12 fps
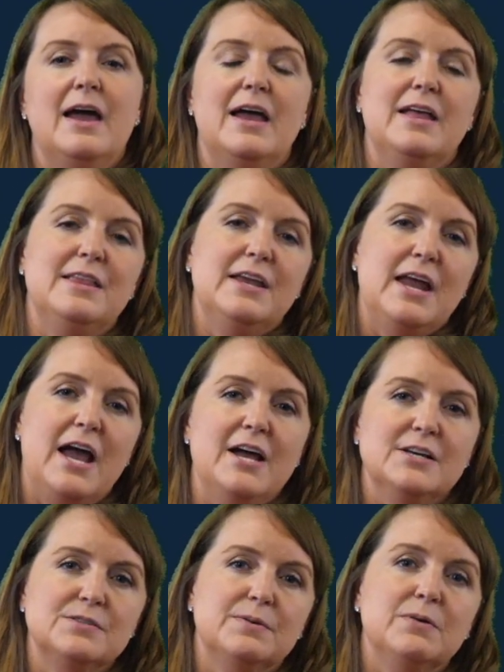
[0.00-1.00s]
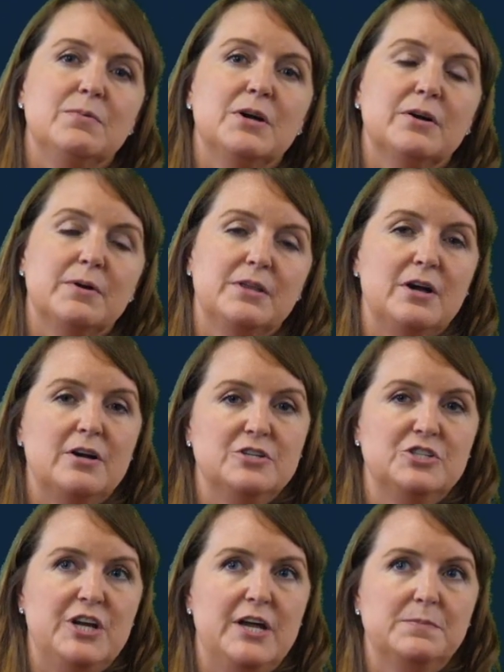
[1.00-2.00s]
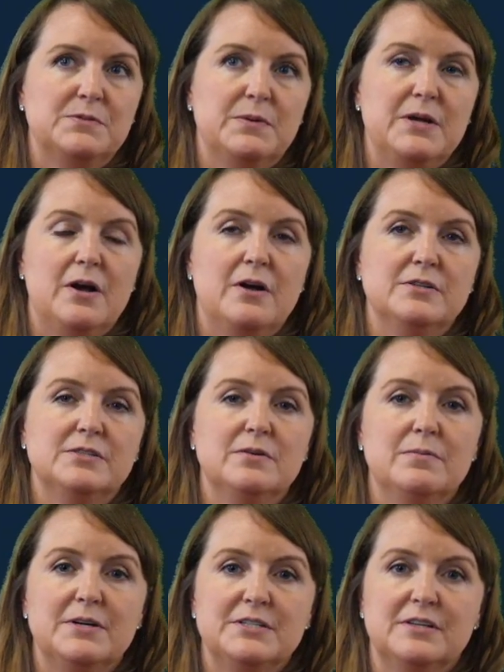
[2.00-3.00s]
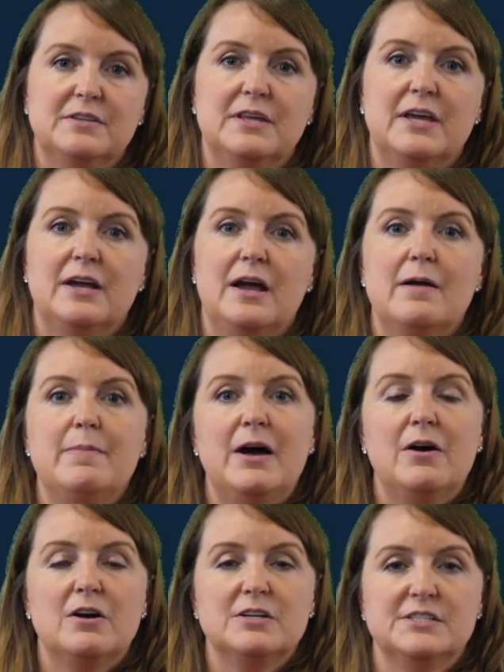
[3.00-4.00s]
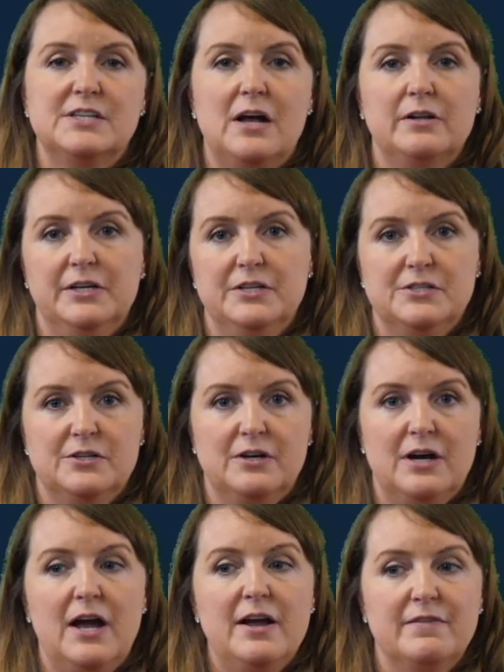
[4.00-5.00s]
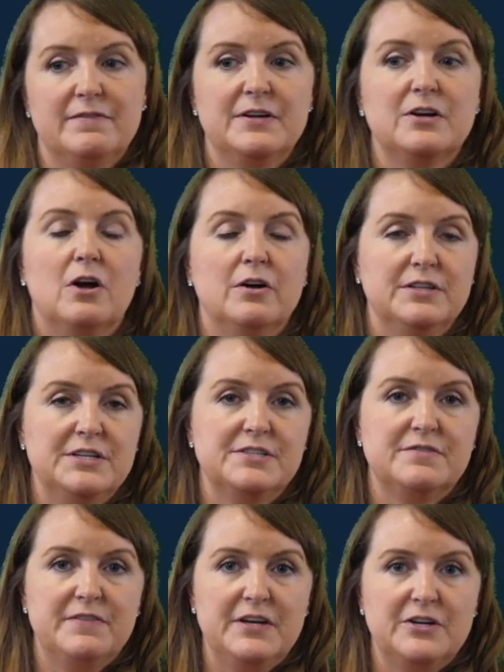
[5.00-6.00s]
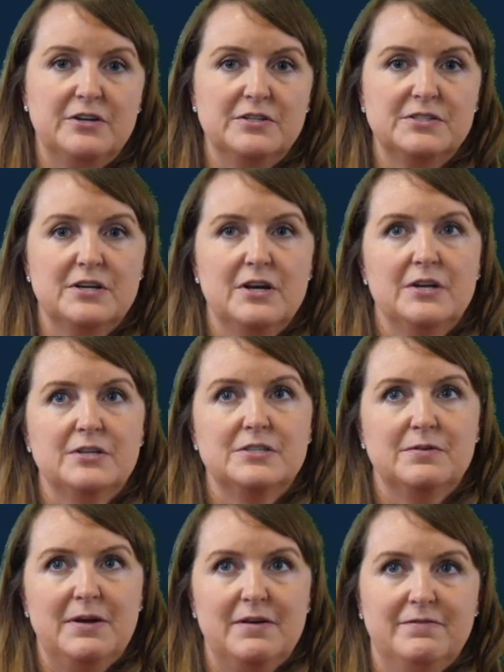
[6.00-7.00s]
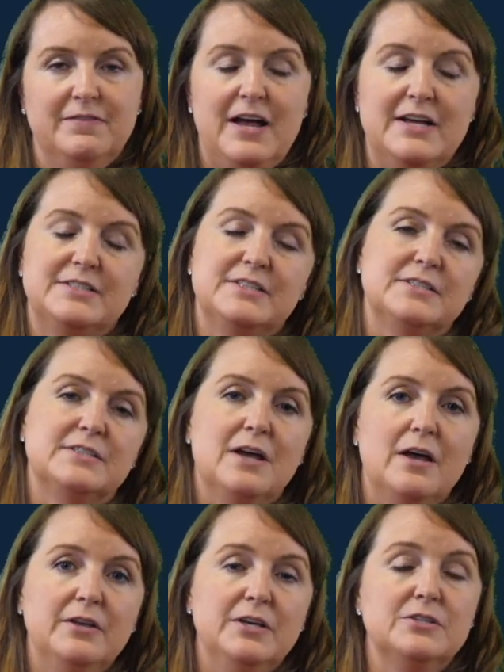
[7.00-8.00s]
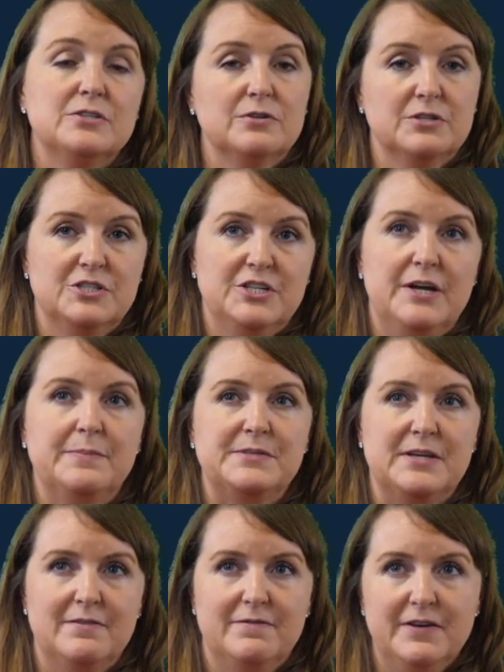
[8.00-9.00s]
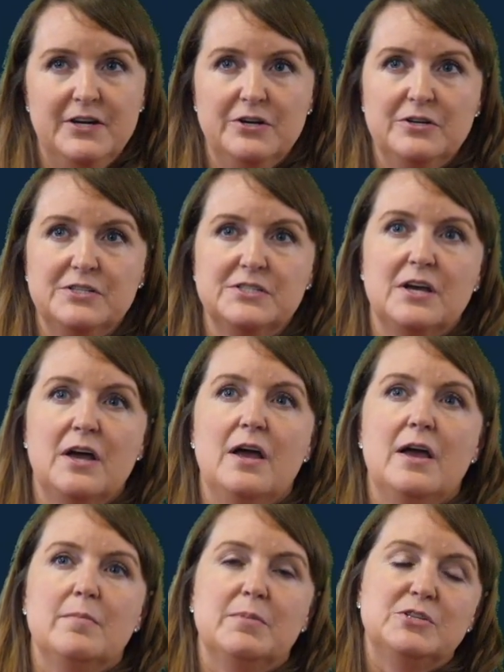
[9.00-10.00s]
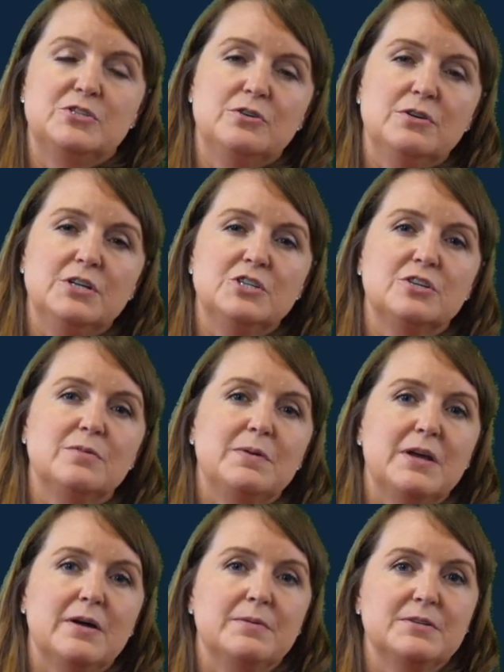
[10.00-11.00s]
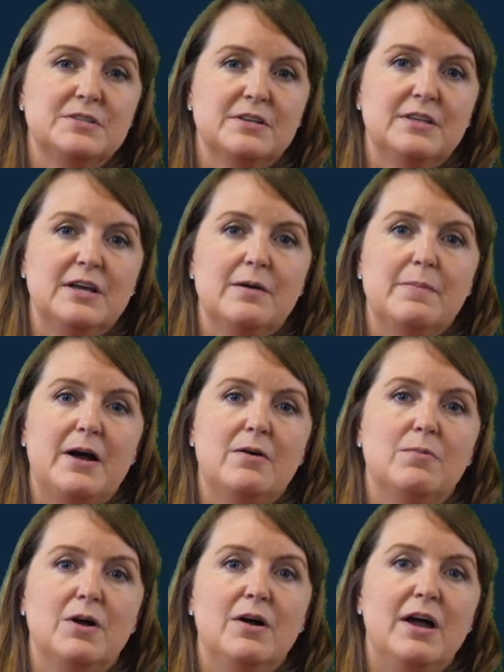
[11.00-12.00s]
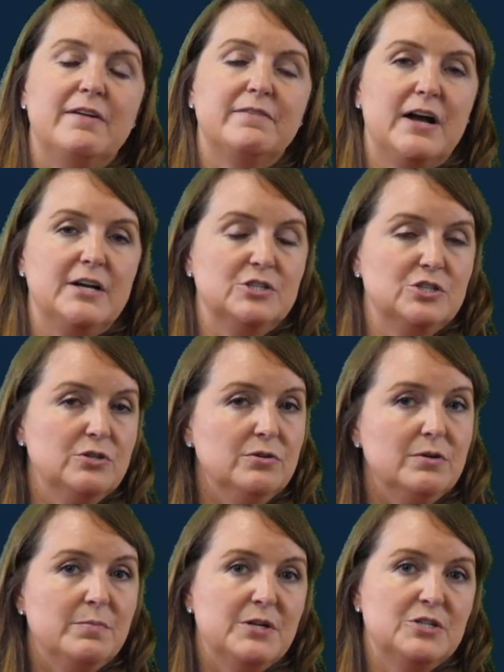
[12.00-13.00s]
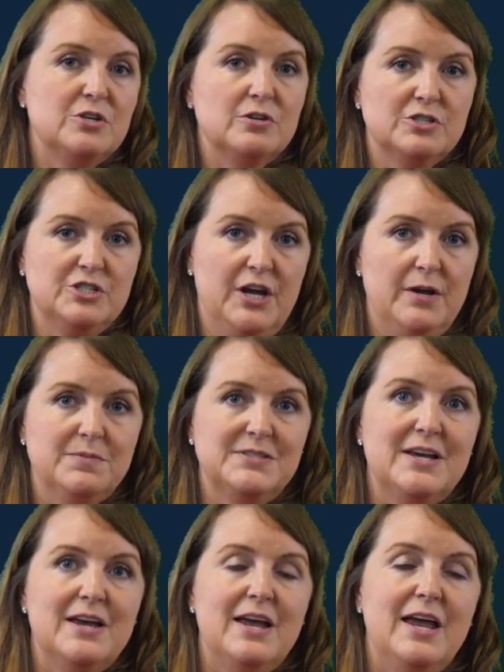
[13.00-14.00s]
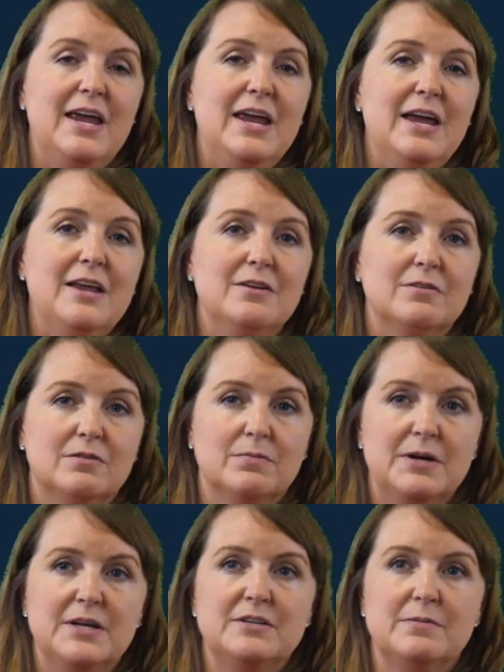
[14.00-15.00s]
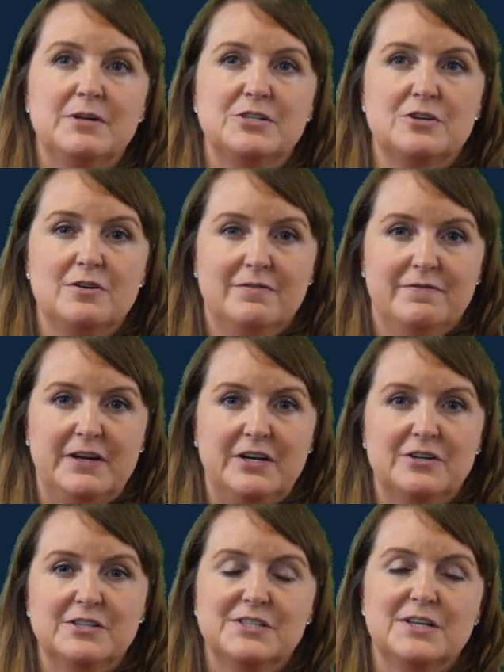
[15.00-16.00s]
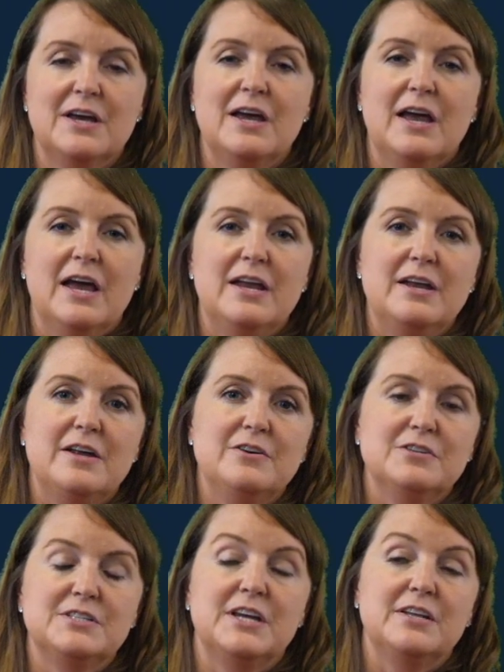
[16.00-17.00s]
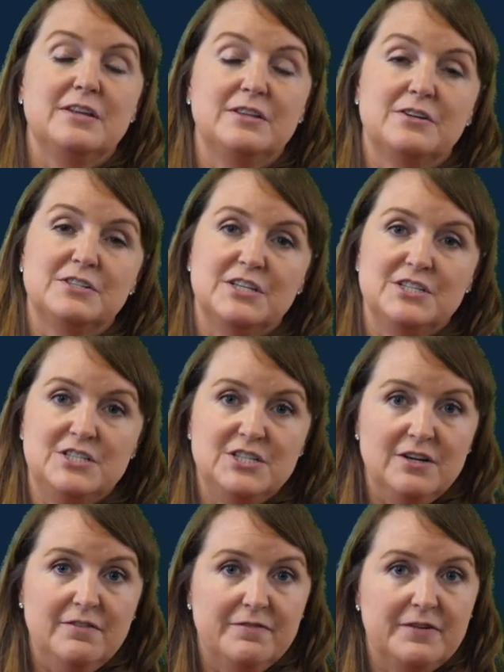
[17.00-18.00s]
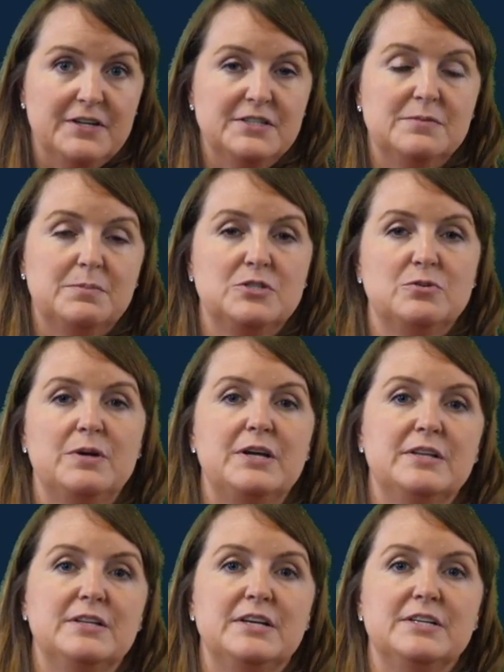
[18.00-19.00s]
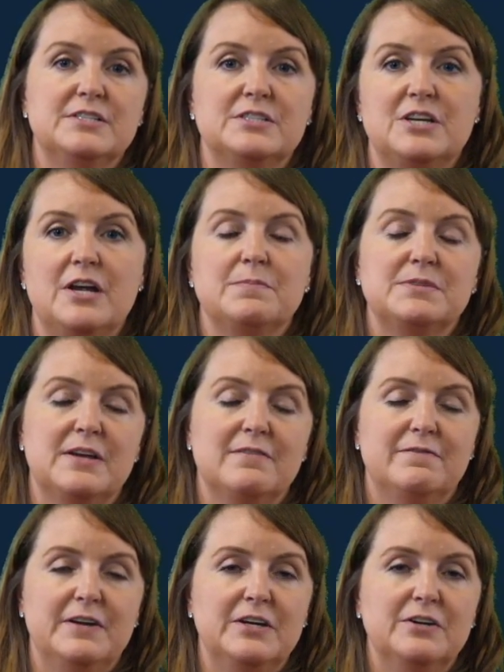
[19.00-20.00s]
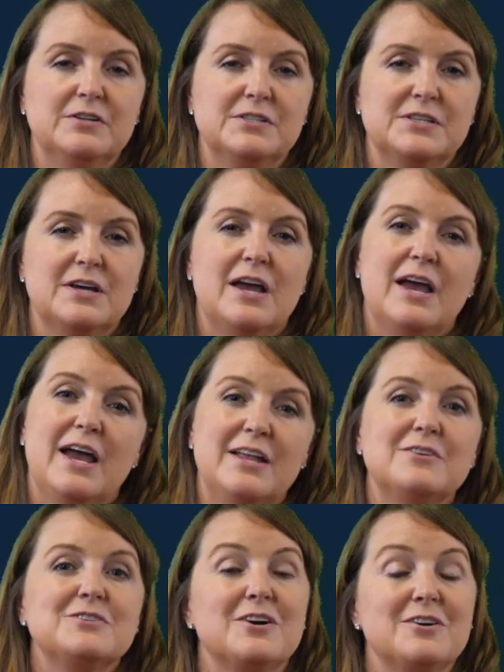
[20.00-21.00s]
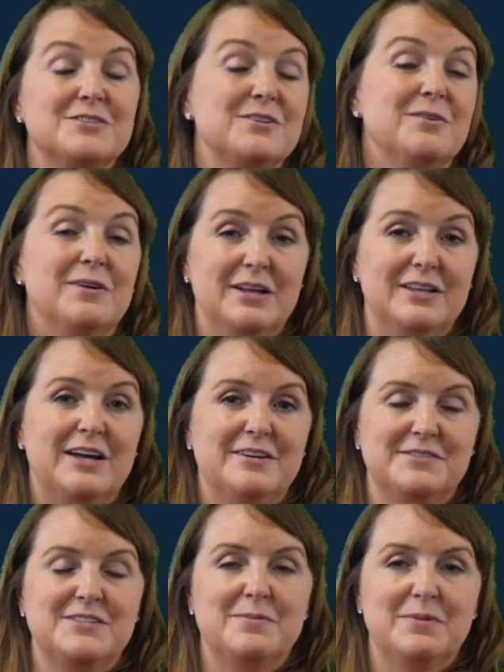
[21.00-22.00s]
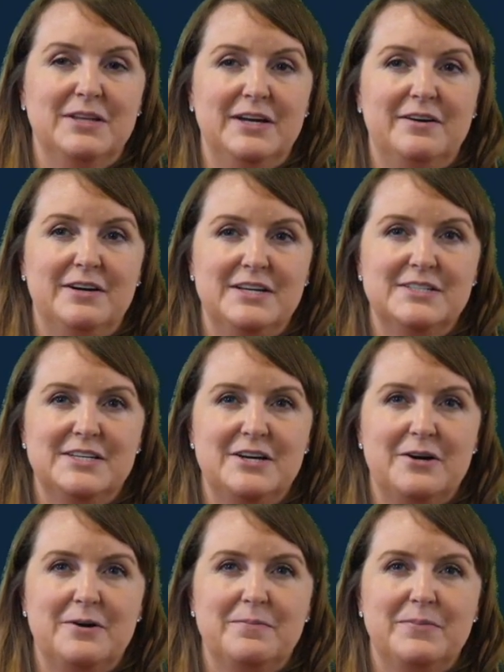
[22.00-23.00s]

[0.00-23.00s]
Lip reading: And then as we work with our shapes, we also want to think about our solids, or I often call these figures. So we have flats and solids, or shapes and figures. But students should be able to think about, well, I've got 2-dimensional shapes and 3-dimensional figures, and understand that there's a difference between these shapes and figures, and there's also a lot of similarities here.